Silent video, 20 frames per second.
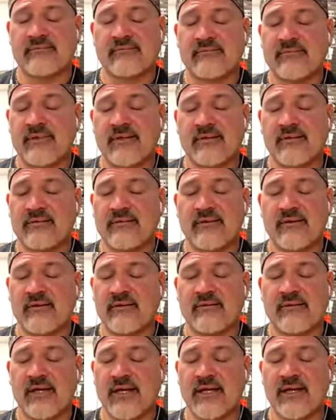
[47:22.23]
yeah.
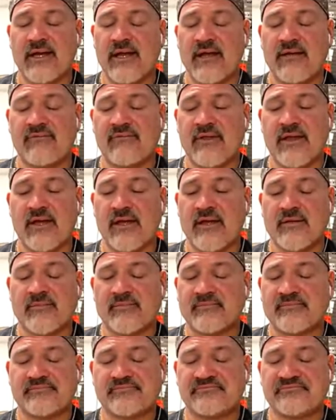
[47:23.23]
So well,
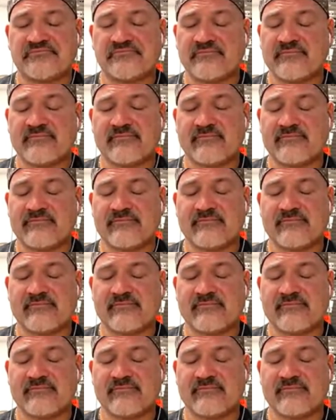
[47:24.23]
okay. I, I,